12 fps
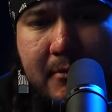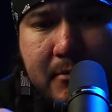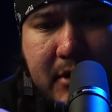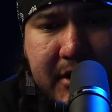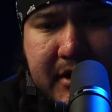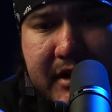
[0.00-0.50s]

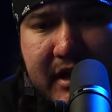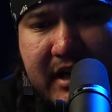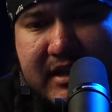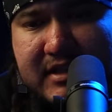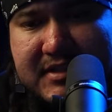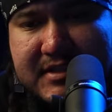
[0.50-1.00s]
marking it
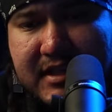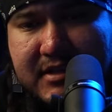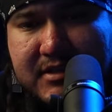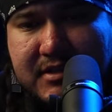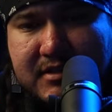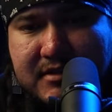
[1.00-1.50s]
at the
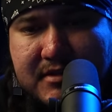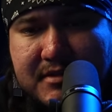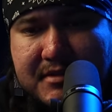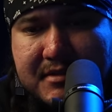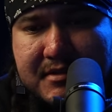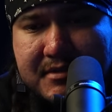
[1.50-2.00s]

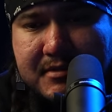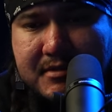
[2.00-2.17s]
sections